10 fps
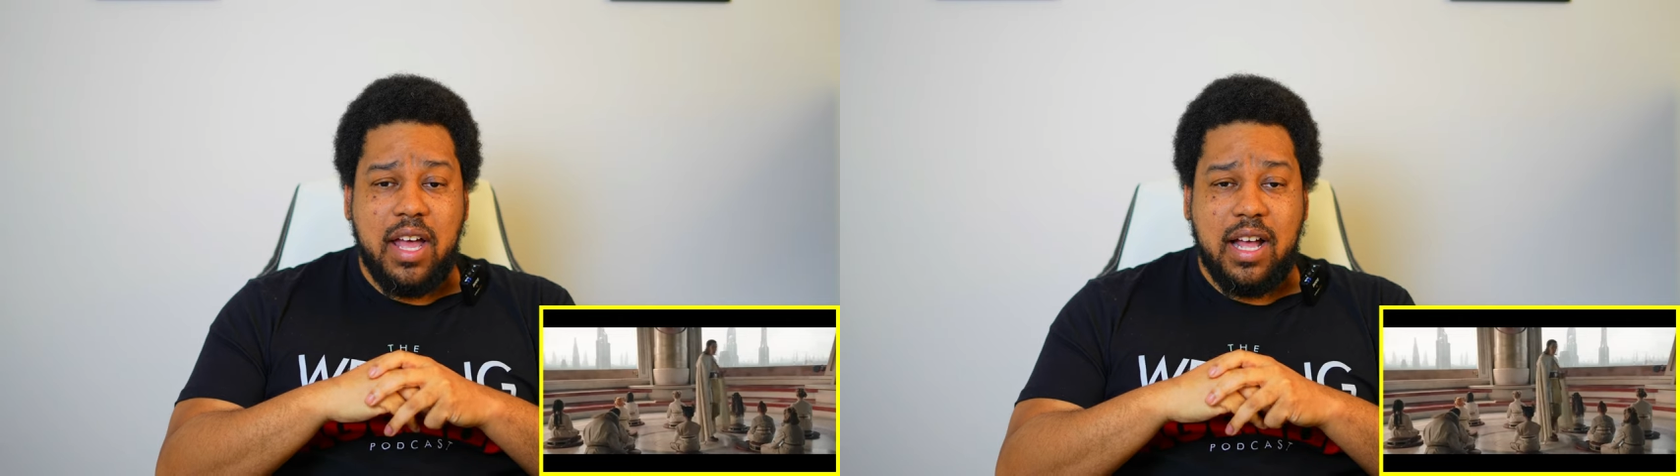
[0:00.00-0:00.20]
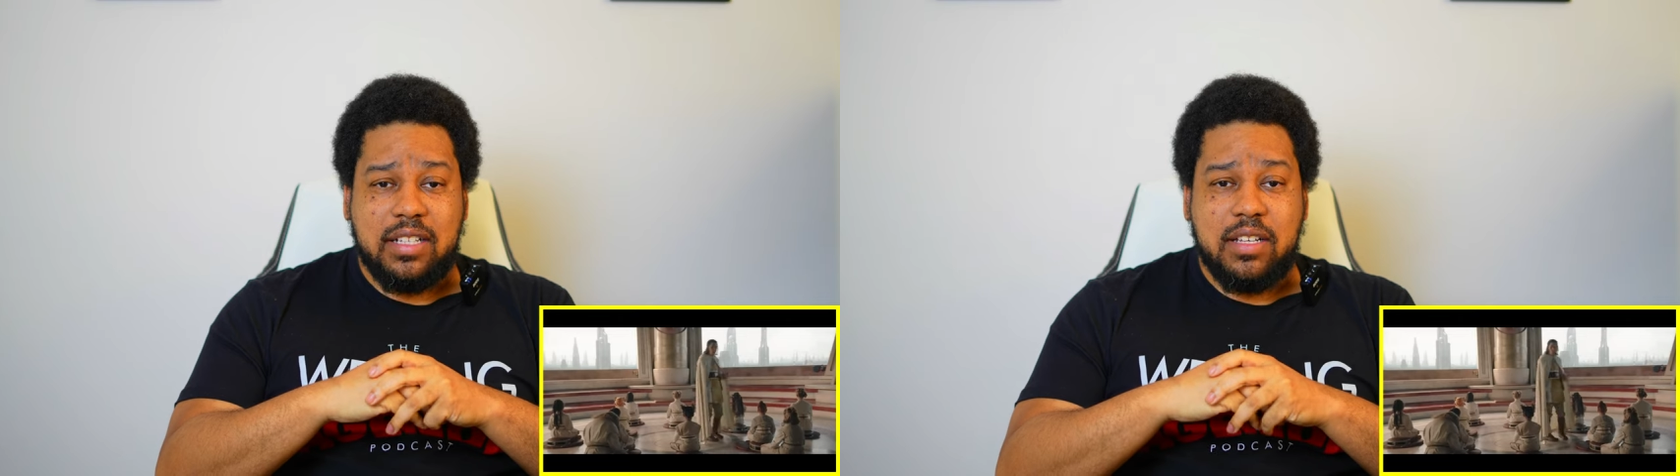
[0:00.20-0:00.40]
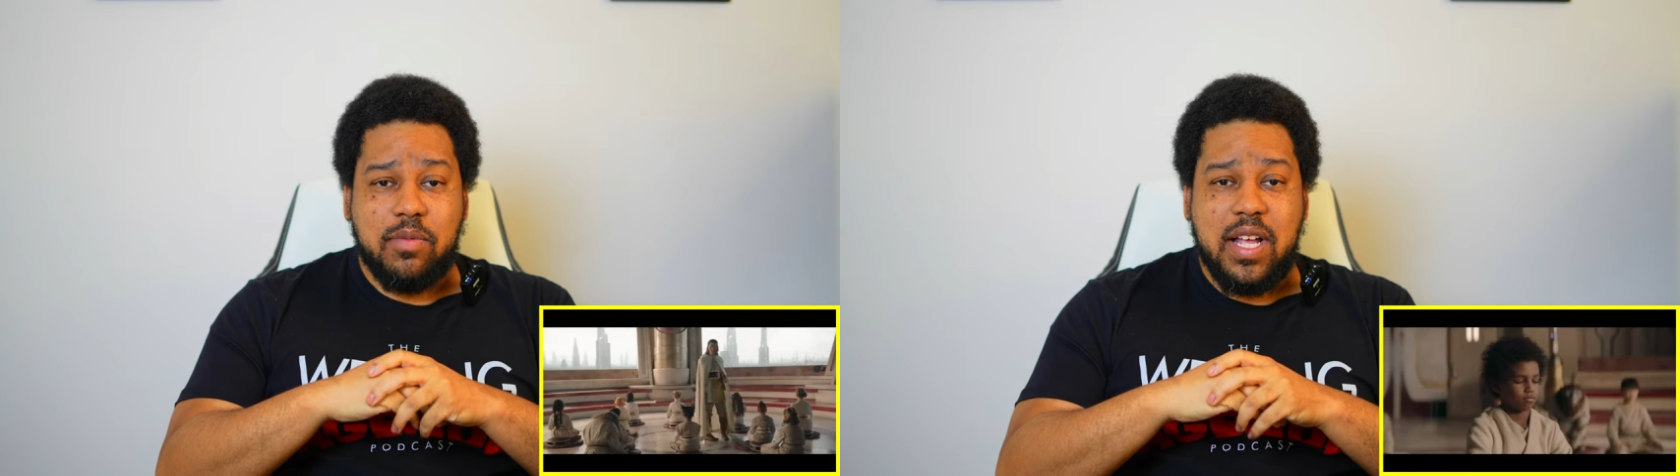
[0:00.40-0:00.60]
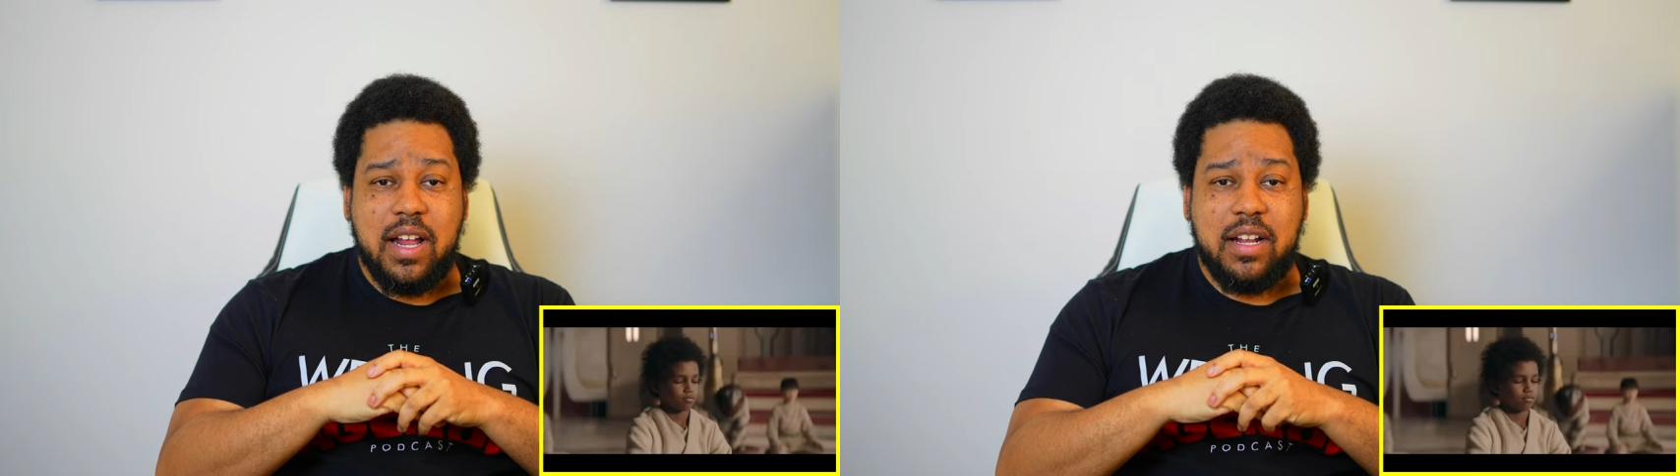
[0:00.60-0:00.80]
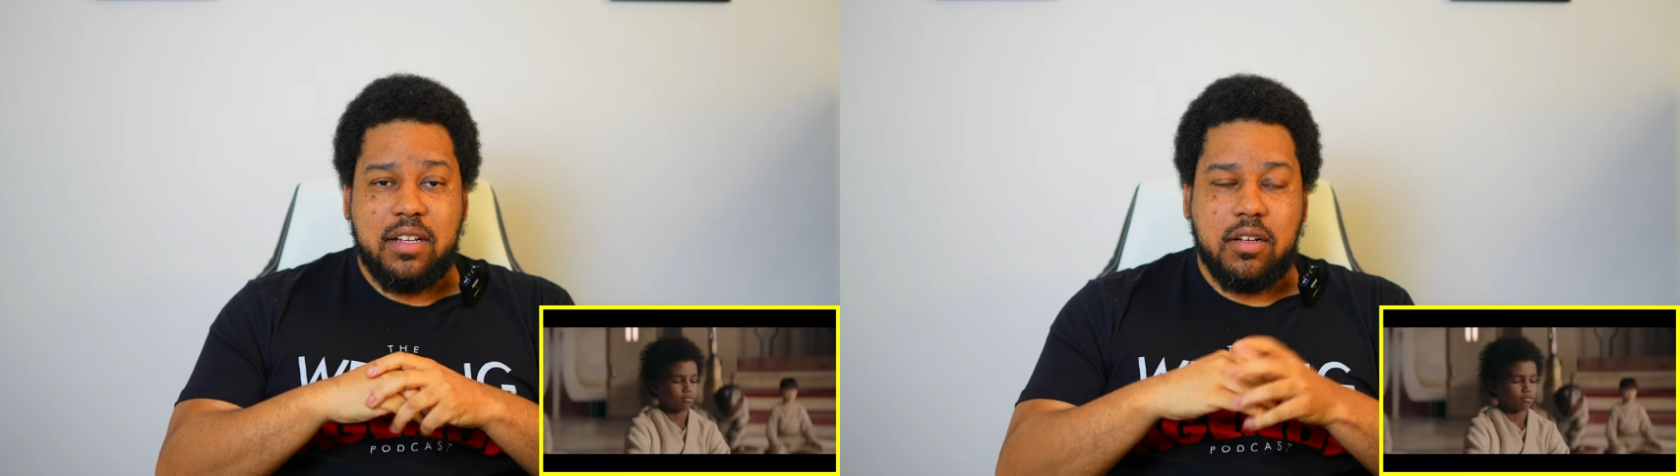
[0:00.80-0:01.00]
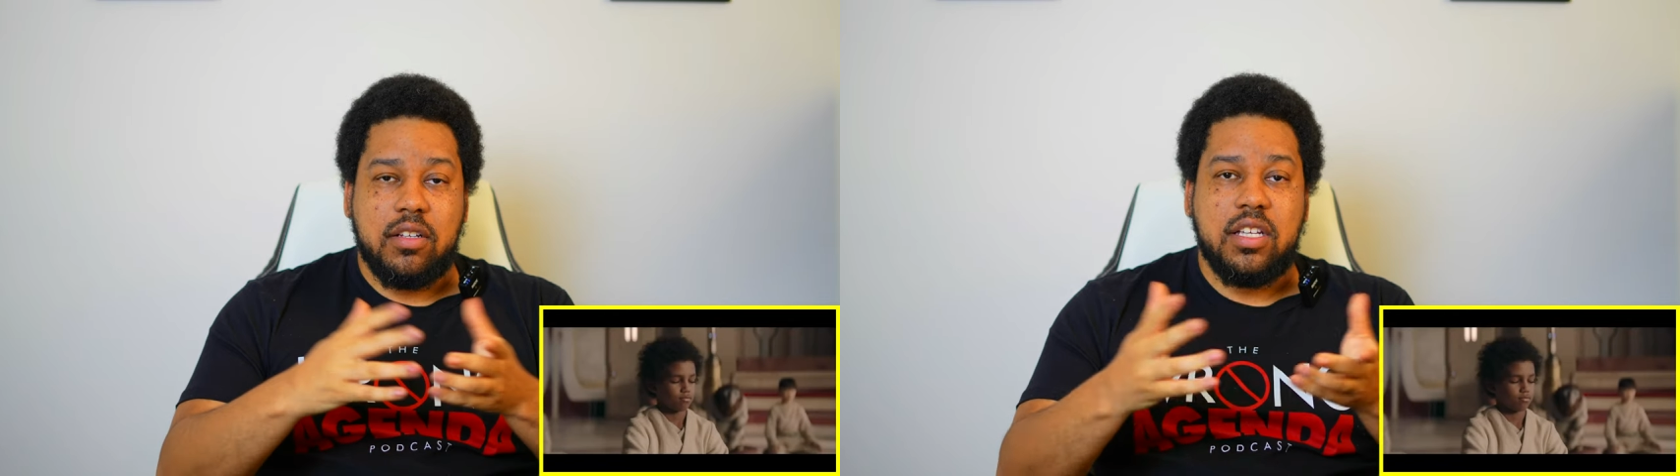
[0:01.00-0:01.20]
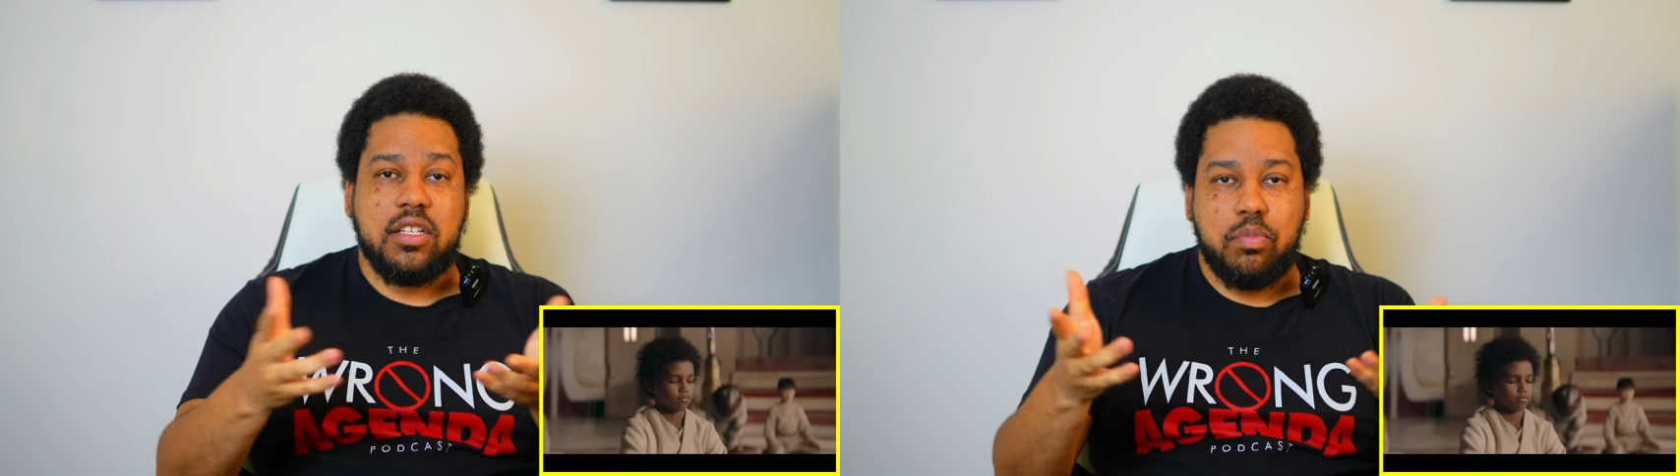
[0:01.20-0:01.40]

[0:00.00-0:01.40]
I think we gotta, oh yeah,